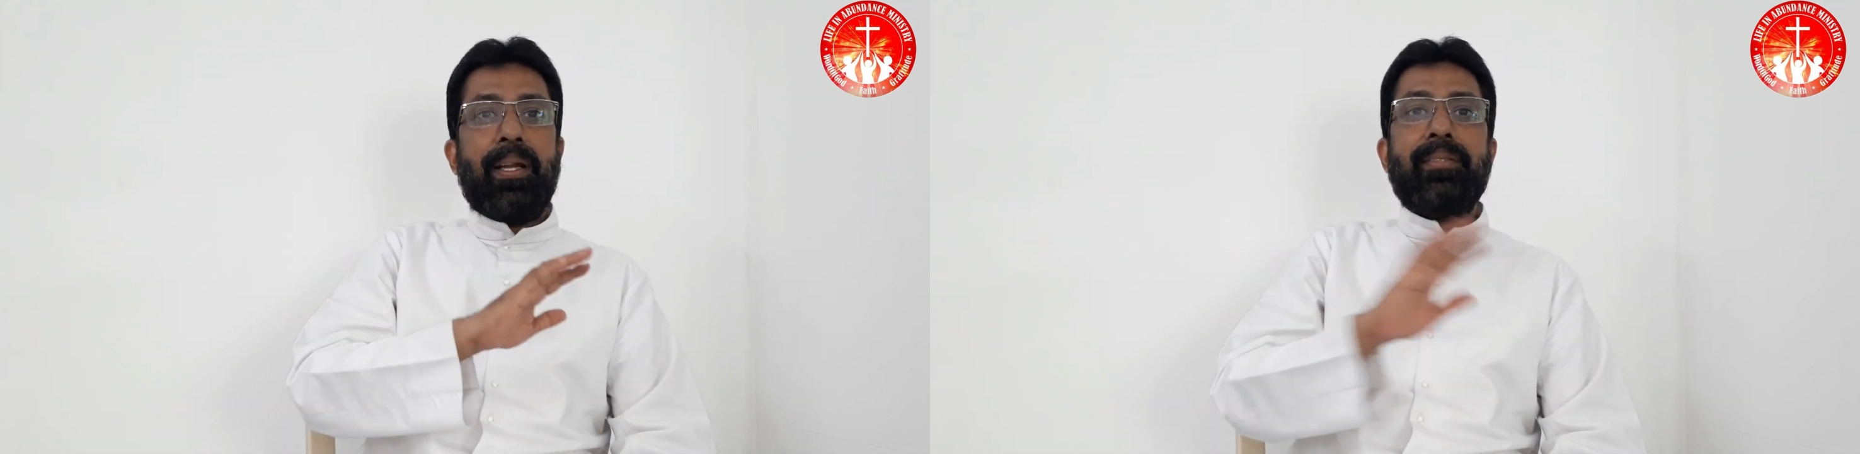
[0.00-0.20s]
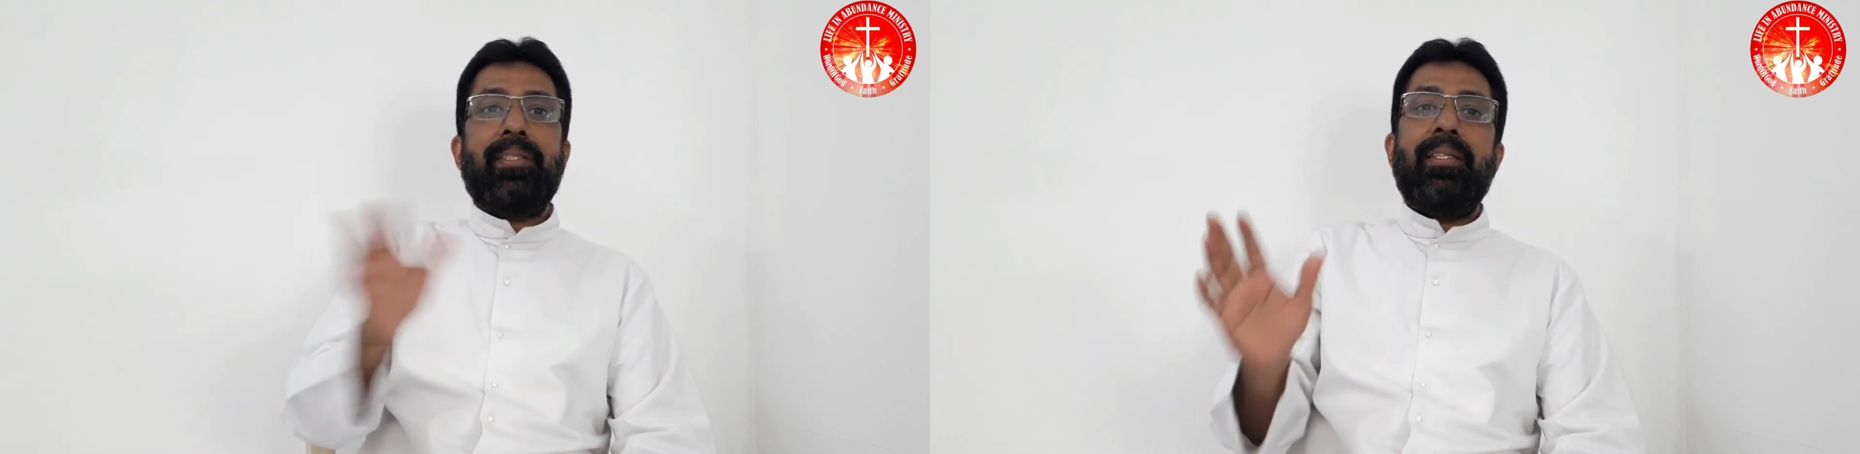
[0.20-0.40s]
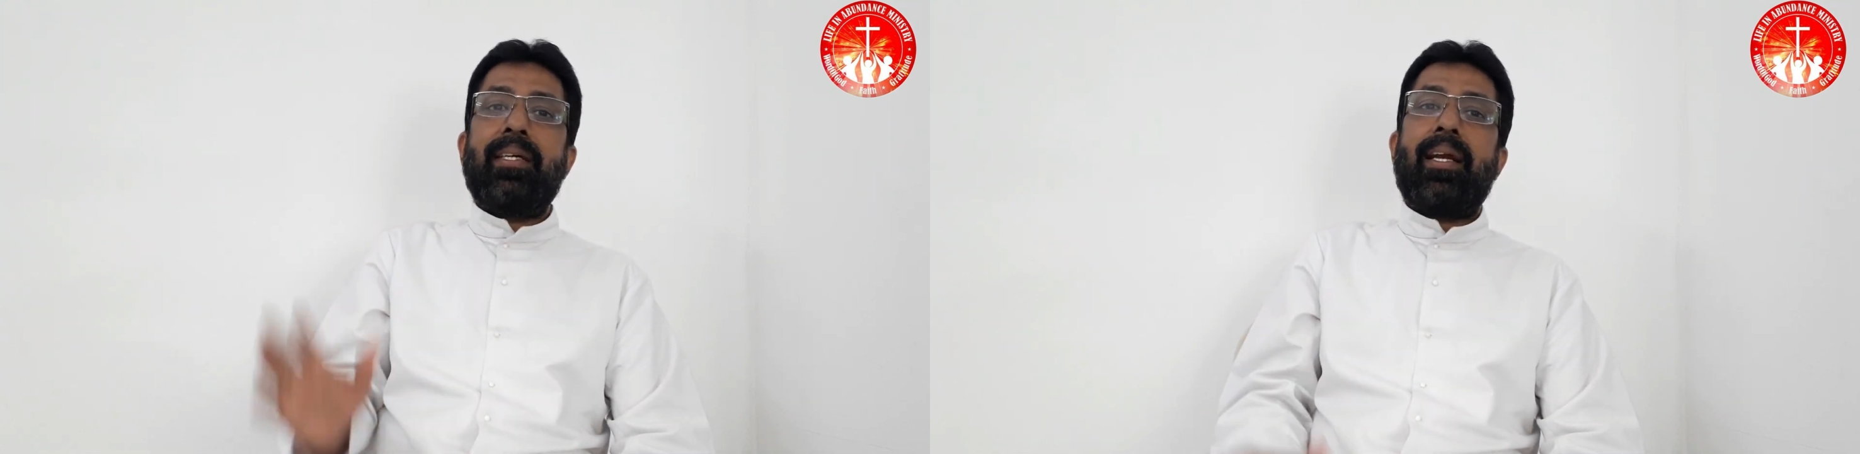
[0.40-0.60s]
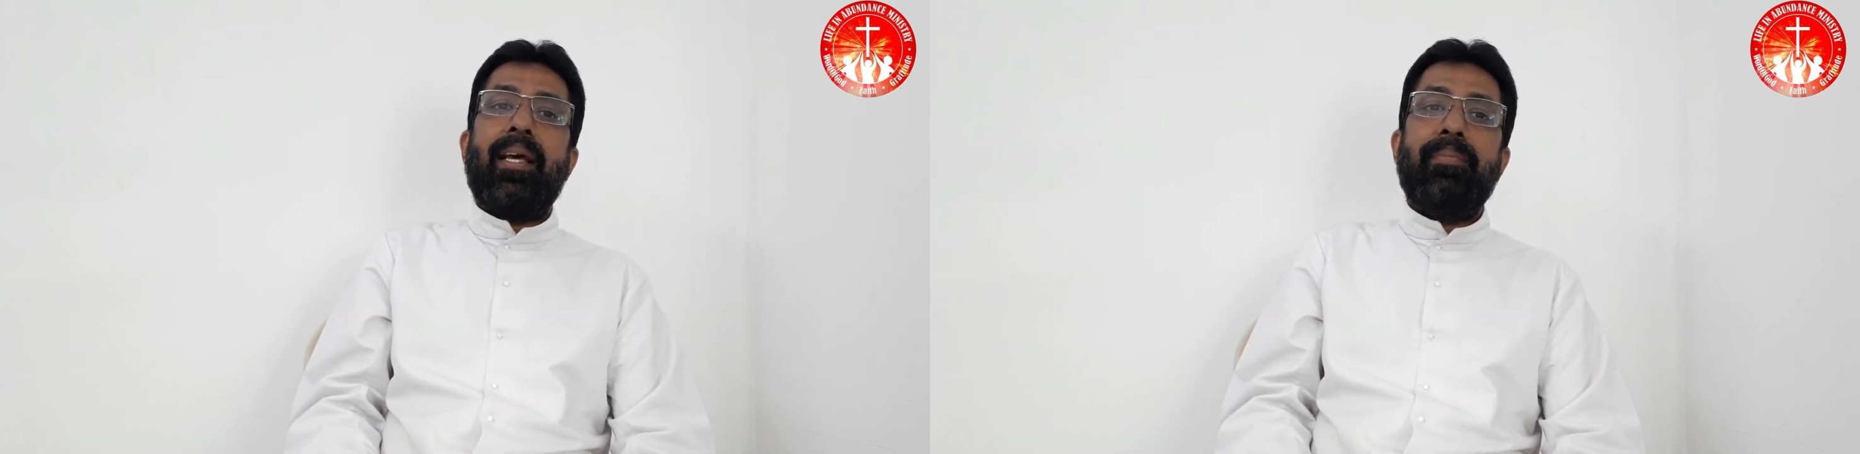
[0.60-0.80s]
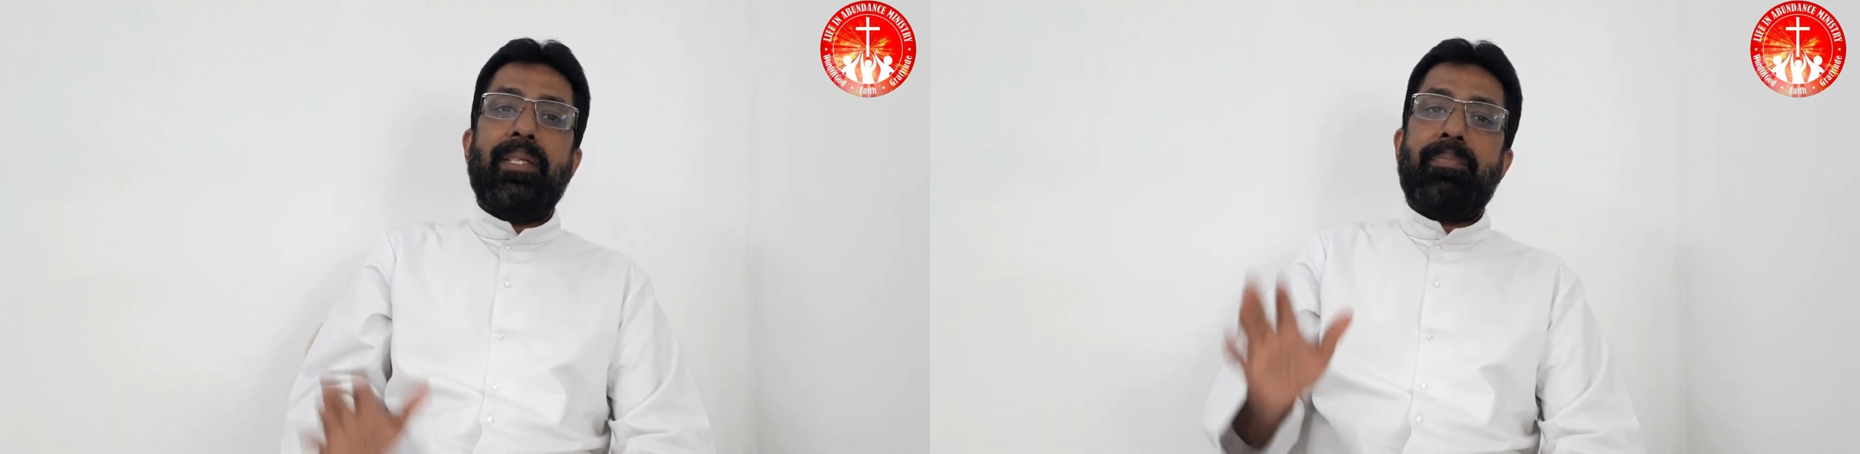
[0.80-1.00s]
pleasant
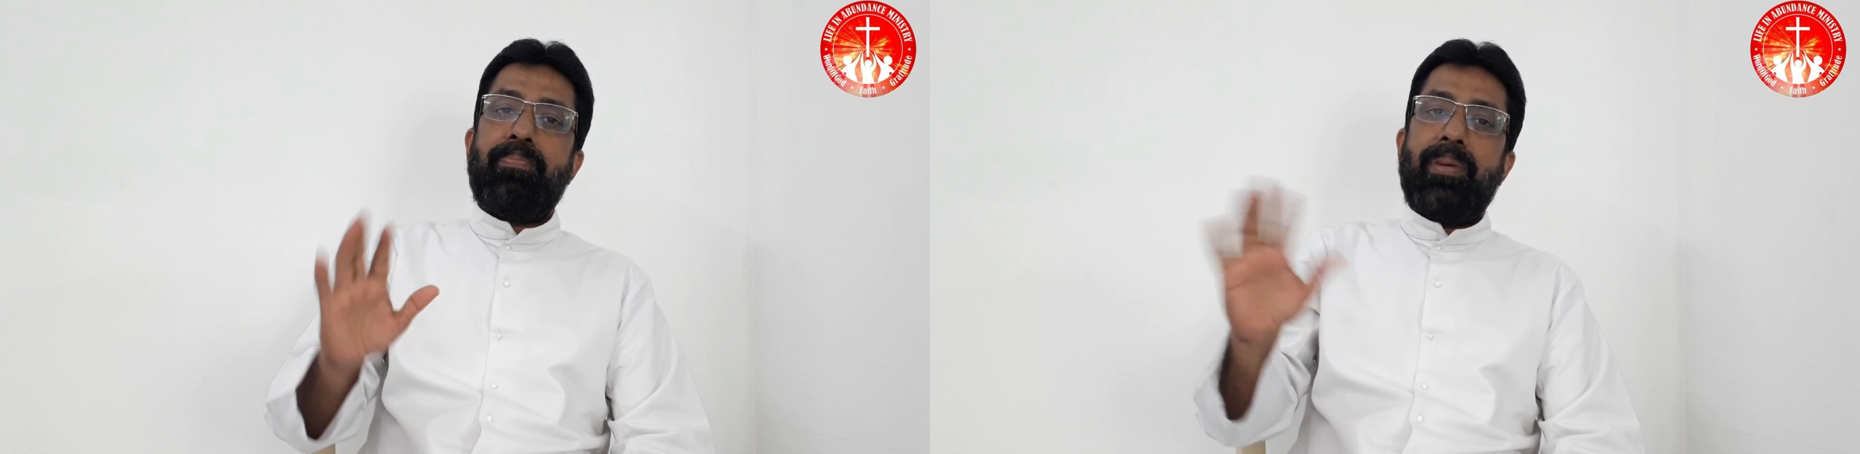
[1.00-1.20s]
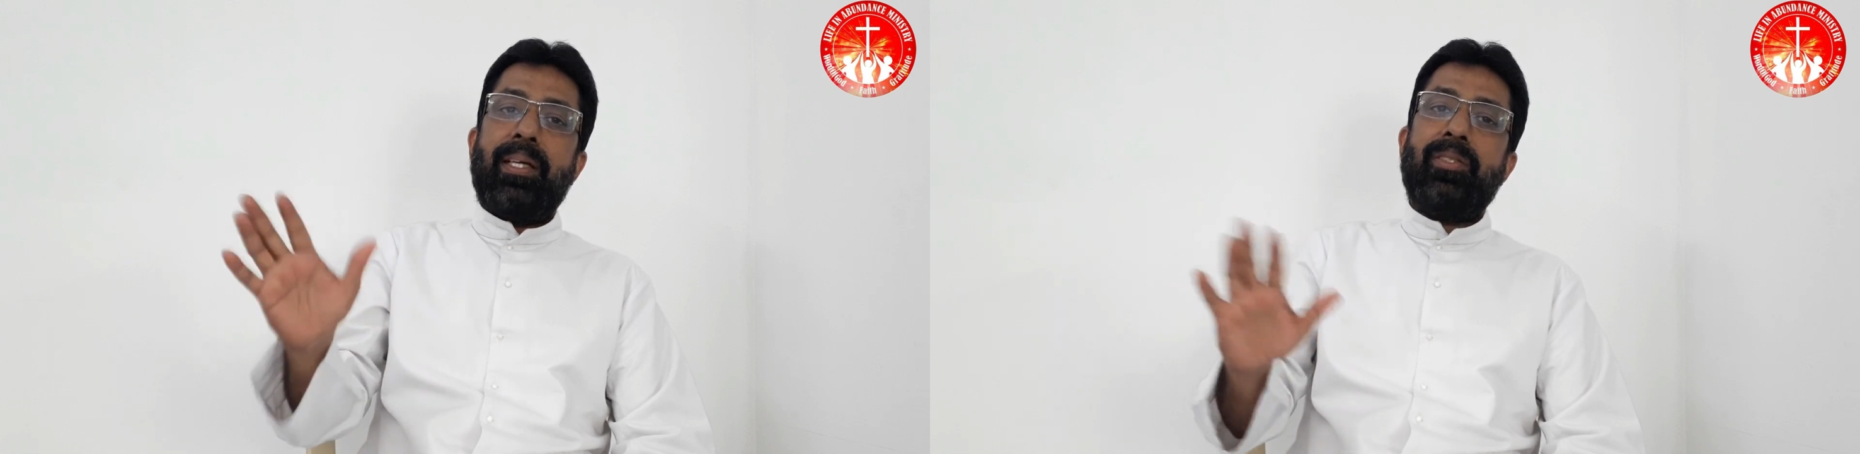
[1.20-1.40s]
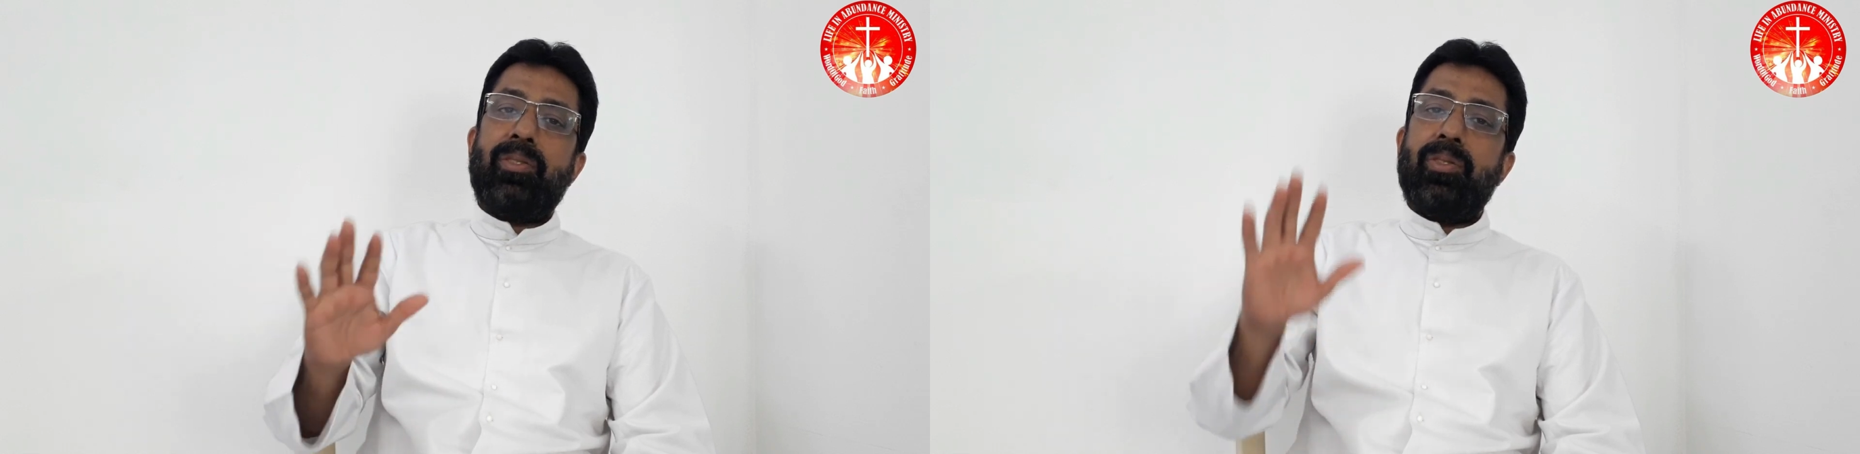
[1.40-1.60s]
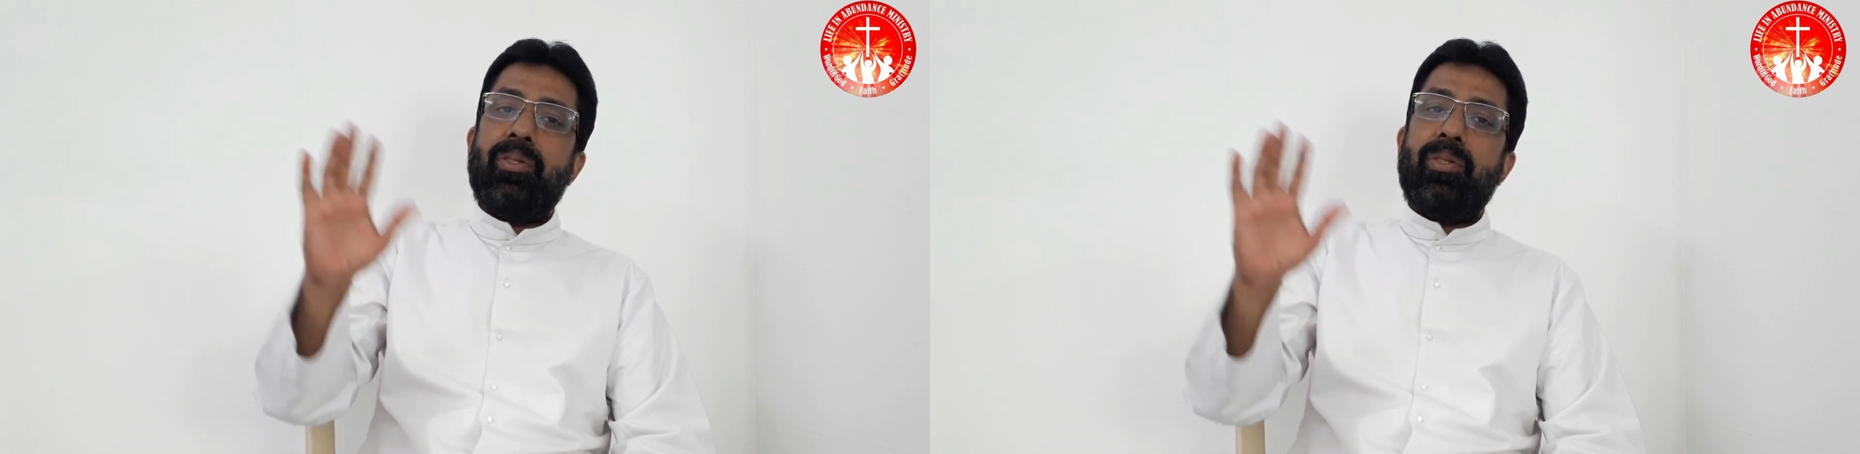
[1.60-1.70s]
climate place.